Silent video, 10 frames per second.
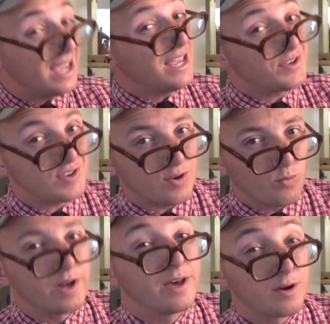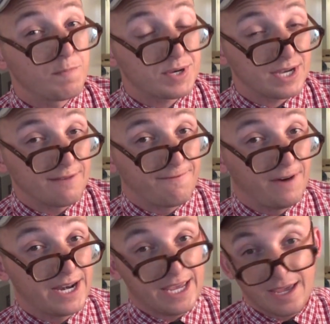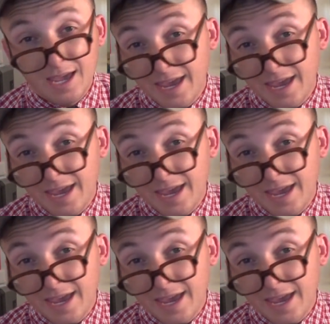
instant 100% funny,